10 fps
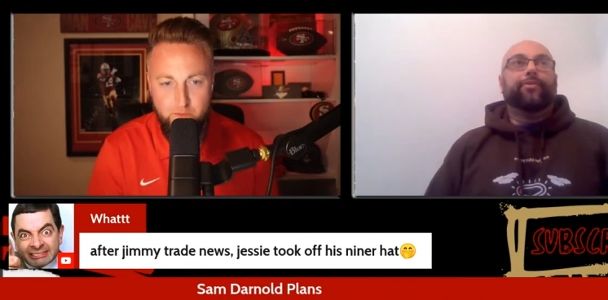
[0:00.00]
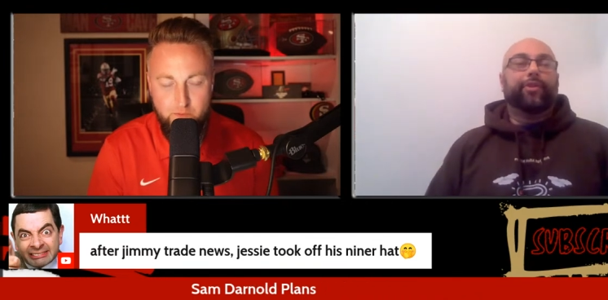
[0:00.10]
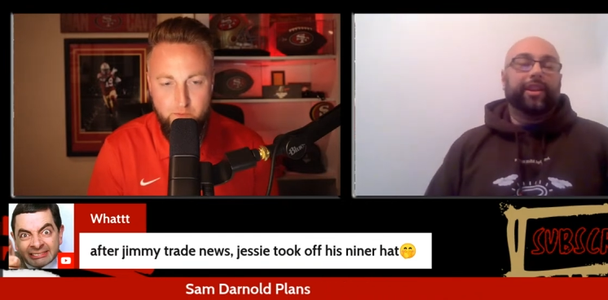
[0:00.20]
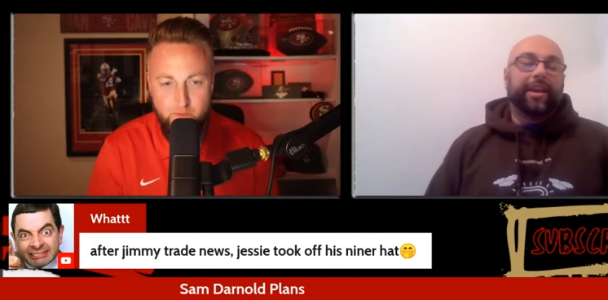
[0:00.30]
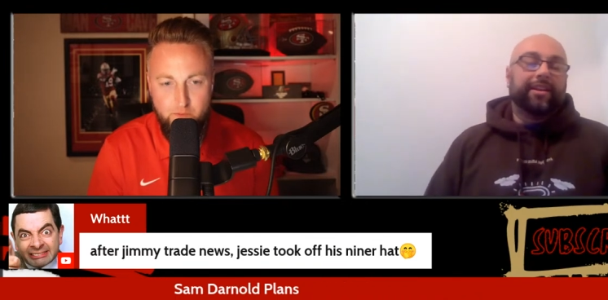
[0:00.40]
Speaker 1: of the
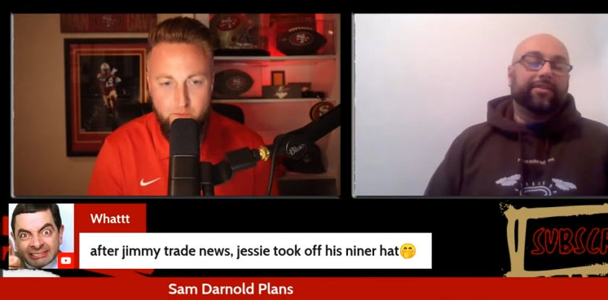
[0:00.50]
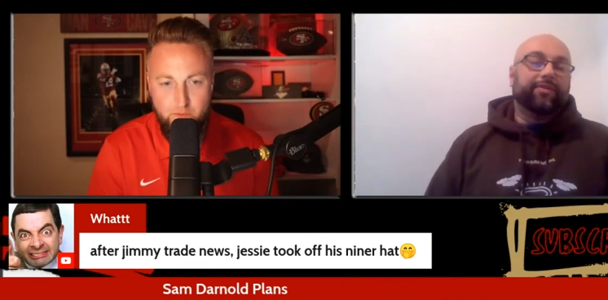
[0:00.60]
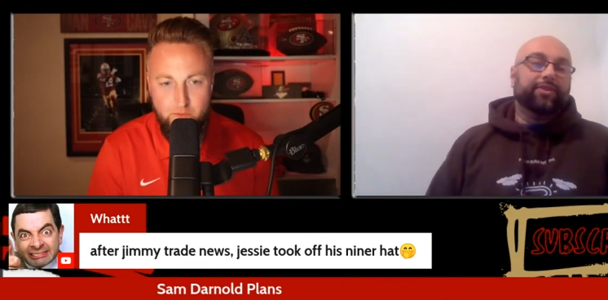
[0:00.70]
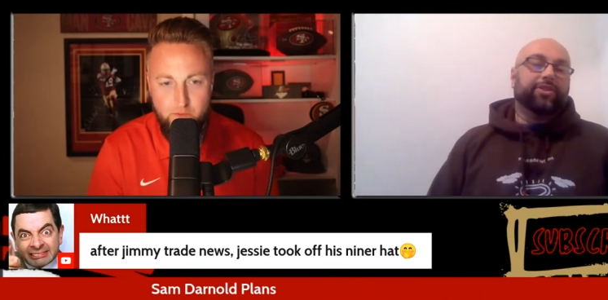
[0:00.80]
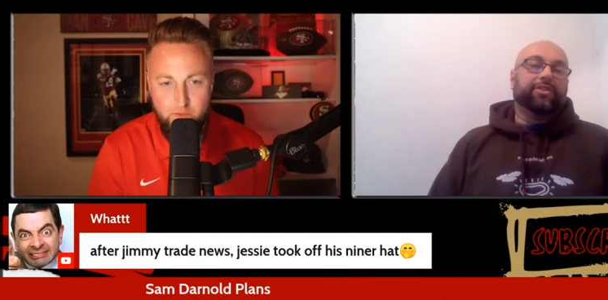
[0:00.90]

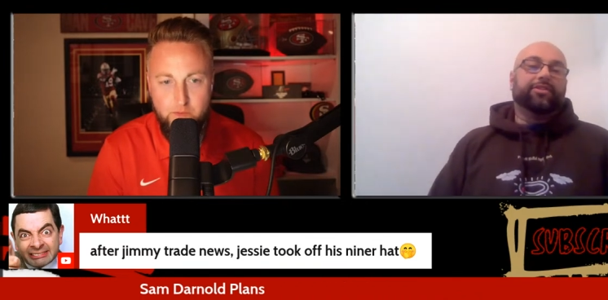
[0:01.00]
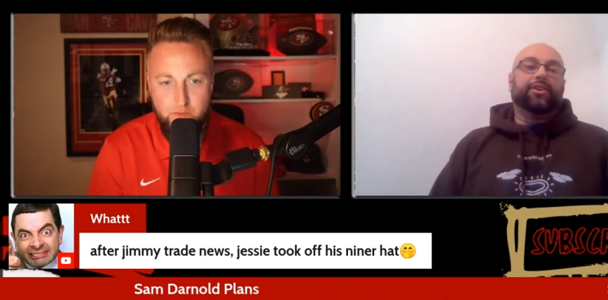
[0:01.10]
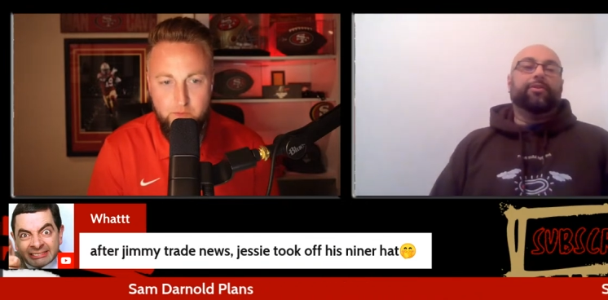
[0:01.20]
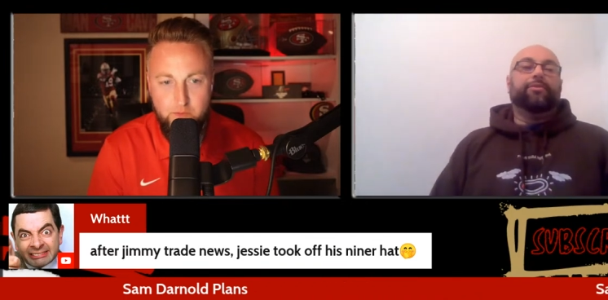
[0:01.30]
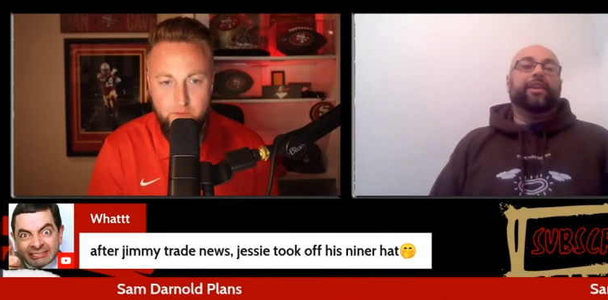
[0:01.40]
forty-niners future.
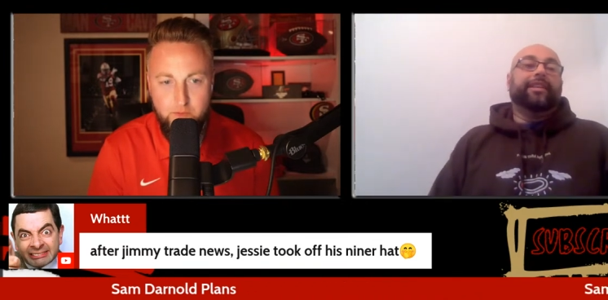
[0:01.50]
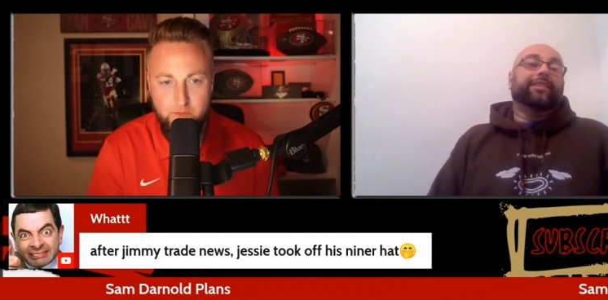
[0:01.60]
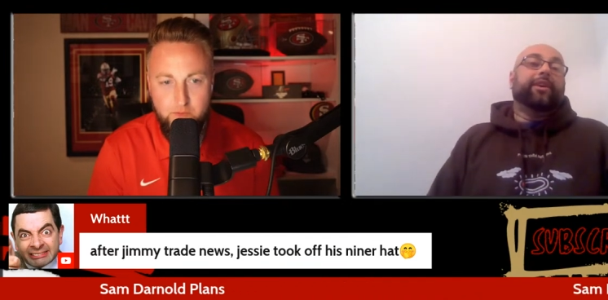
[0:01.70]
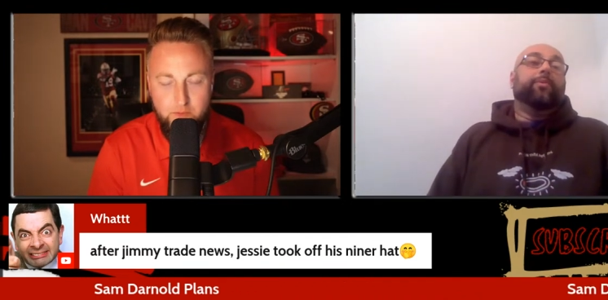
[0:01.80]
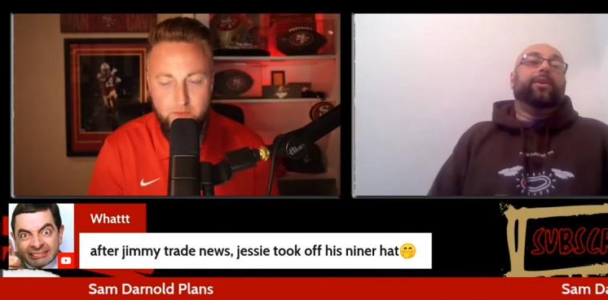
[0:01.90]
So
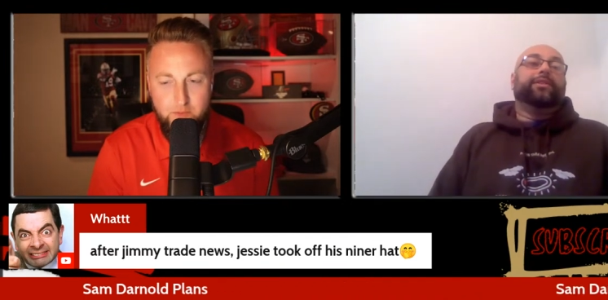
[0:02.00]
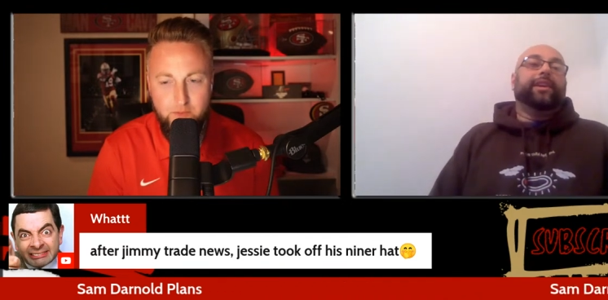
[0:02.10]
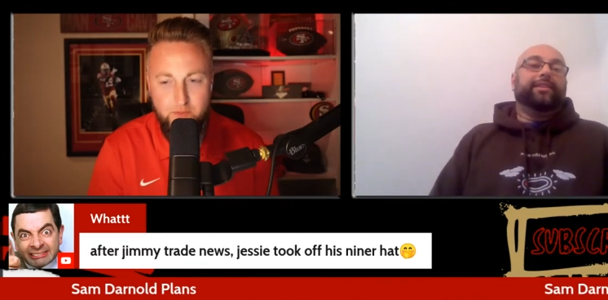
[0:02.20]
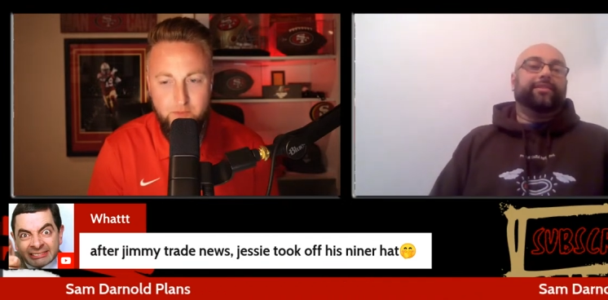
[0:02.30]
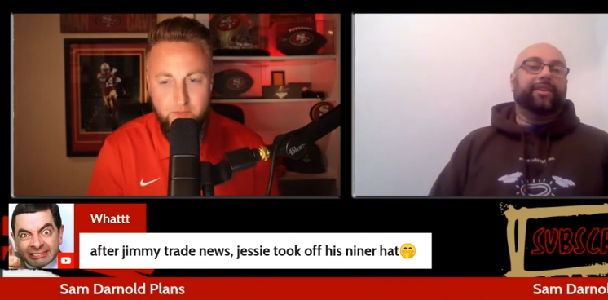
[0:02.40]
that's like
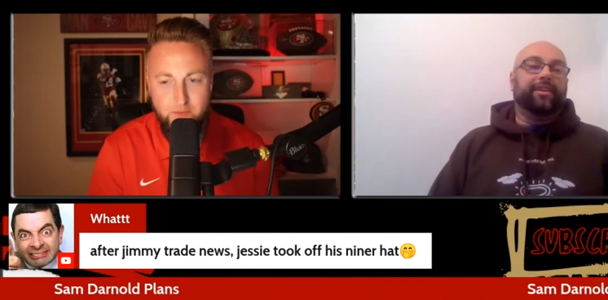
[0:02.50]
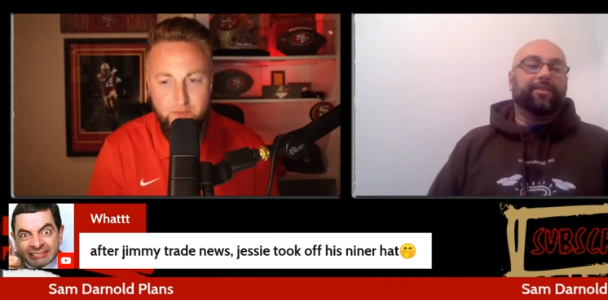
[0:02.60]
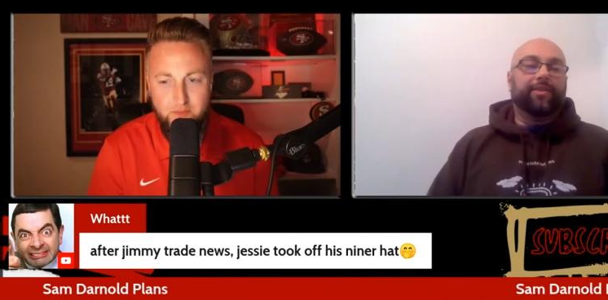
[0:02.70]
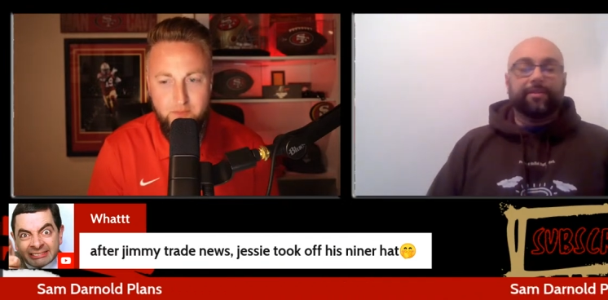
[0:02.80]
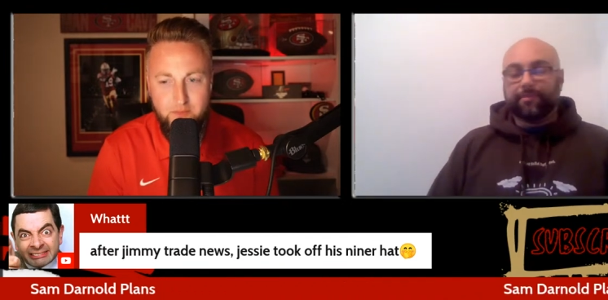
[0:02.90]
worst case
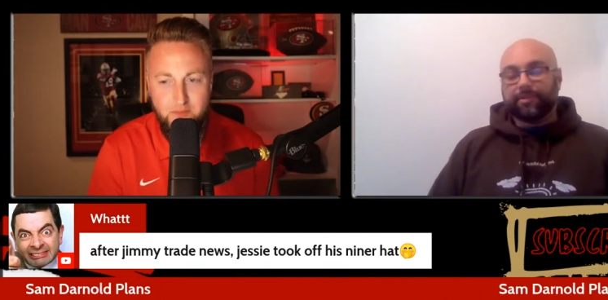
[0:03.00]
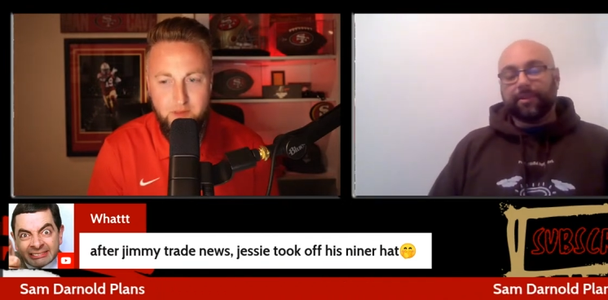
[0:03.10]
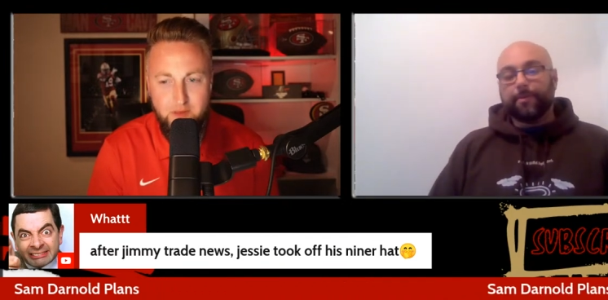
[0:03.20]
scenario, right?